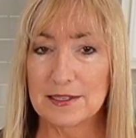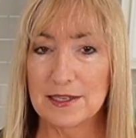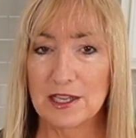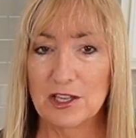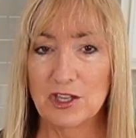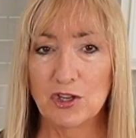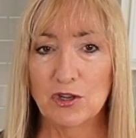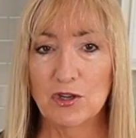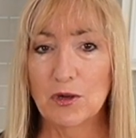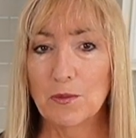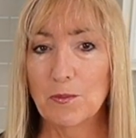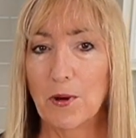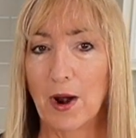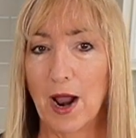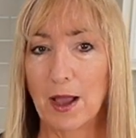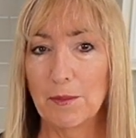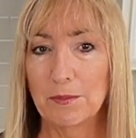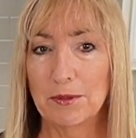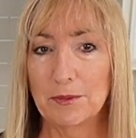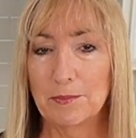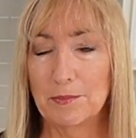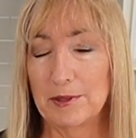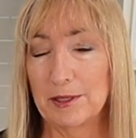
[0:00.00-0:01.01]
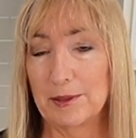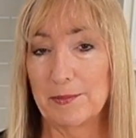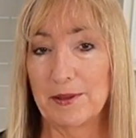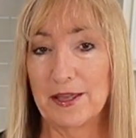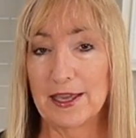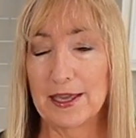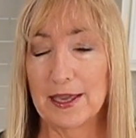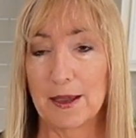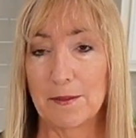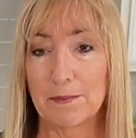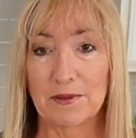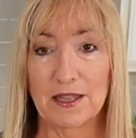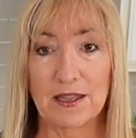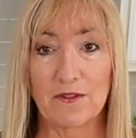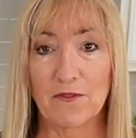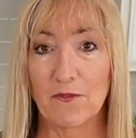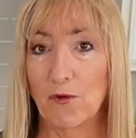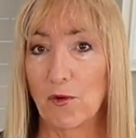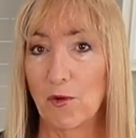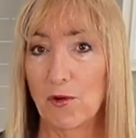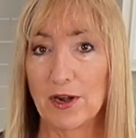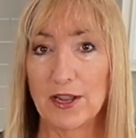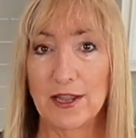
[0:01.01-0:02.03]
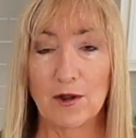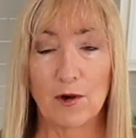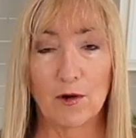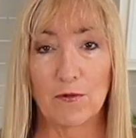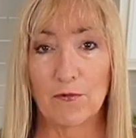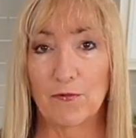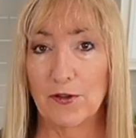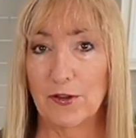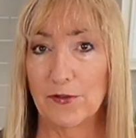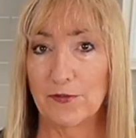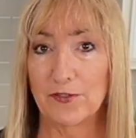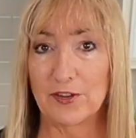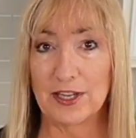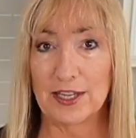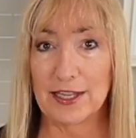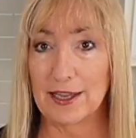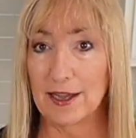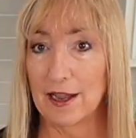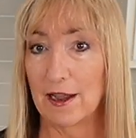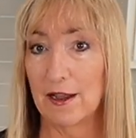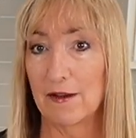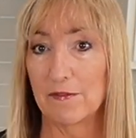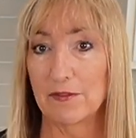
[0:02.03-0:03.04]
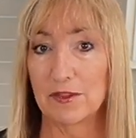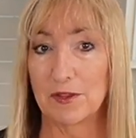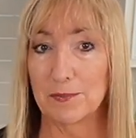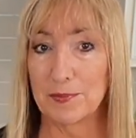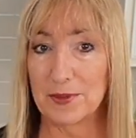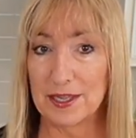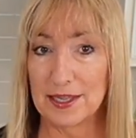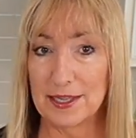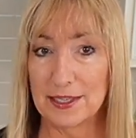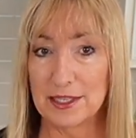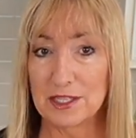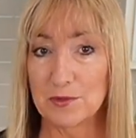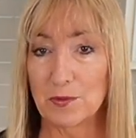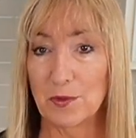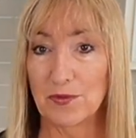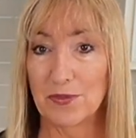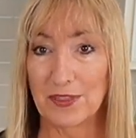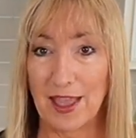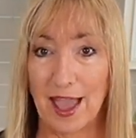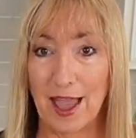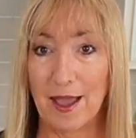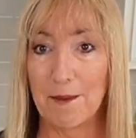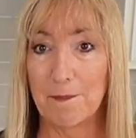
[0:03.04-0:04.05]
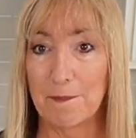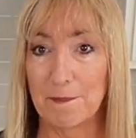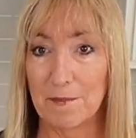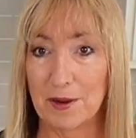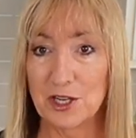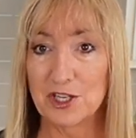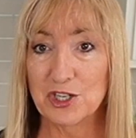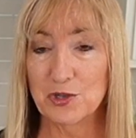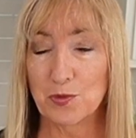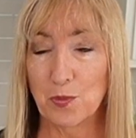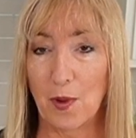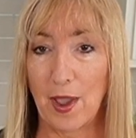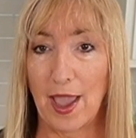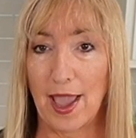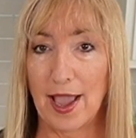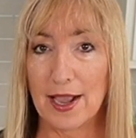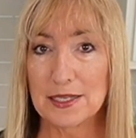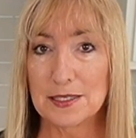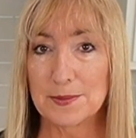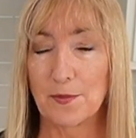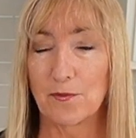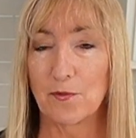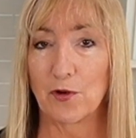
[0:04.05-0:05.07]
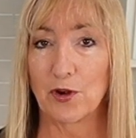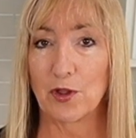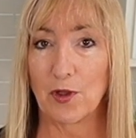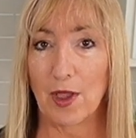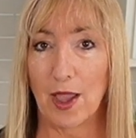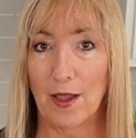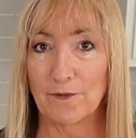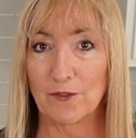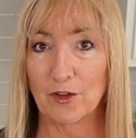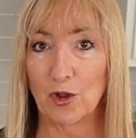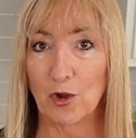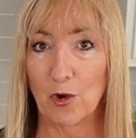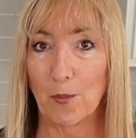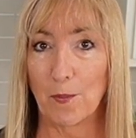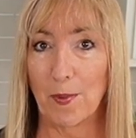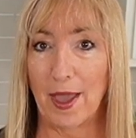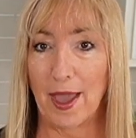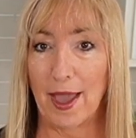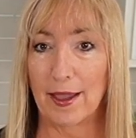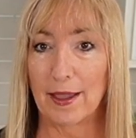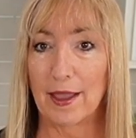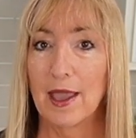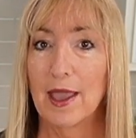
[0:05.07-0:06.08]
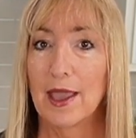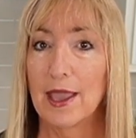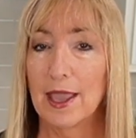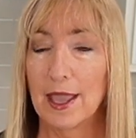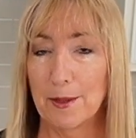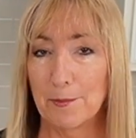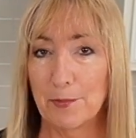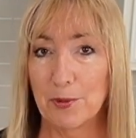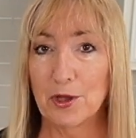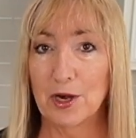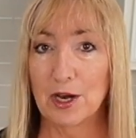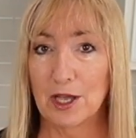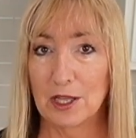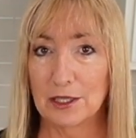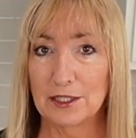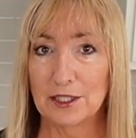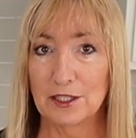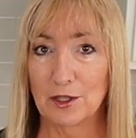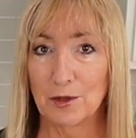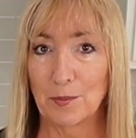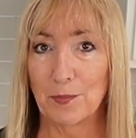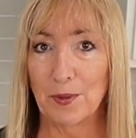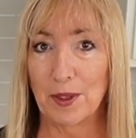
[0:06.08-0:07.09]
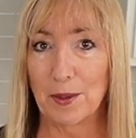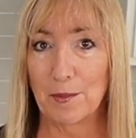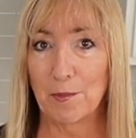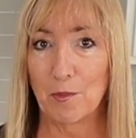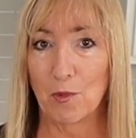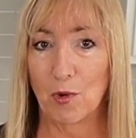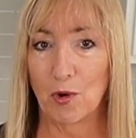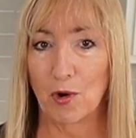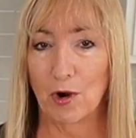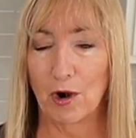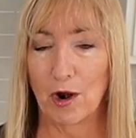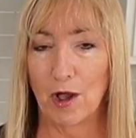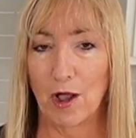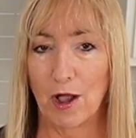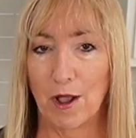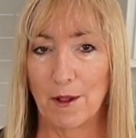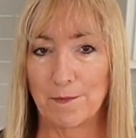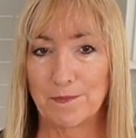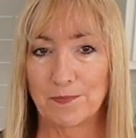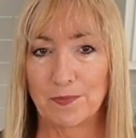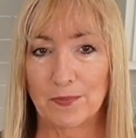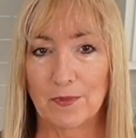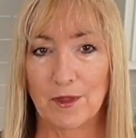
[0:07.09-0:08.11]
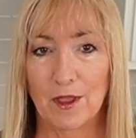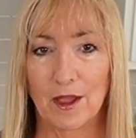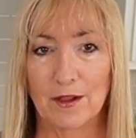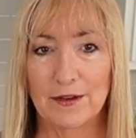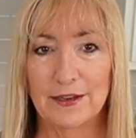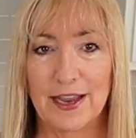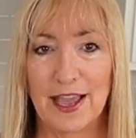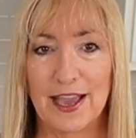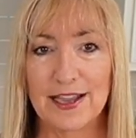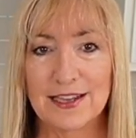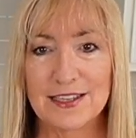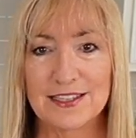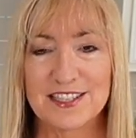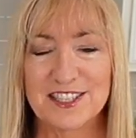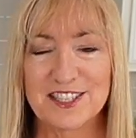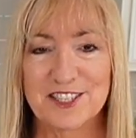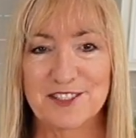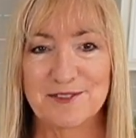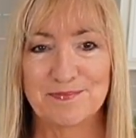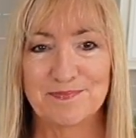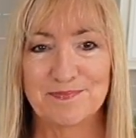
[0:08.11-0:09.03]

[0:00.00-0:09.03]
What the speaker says: And you can probably pick up like 40 or 50 of the beads with that much wax before you have to go back and put a little bit more on. Next.